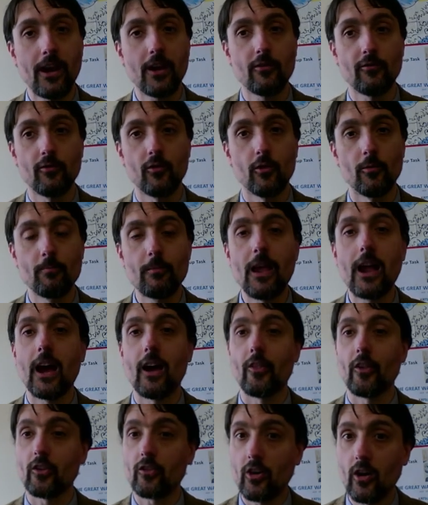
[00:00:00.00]
for, and the
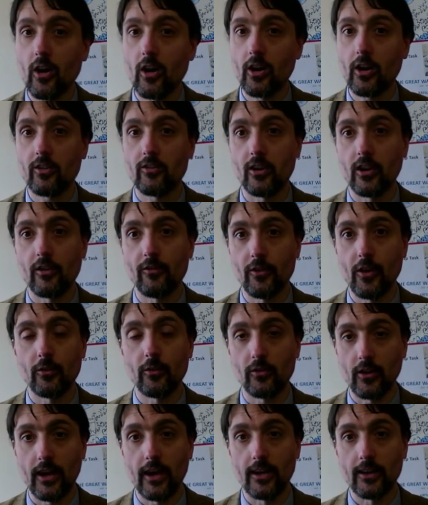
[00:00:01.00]
targeting of those
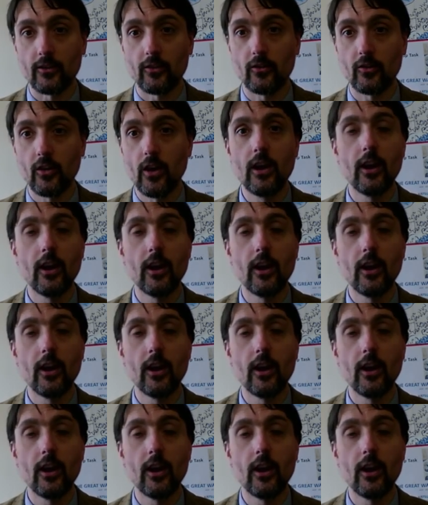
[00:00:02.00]
ads.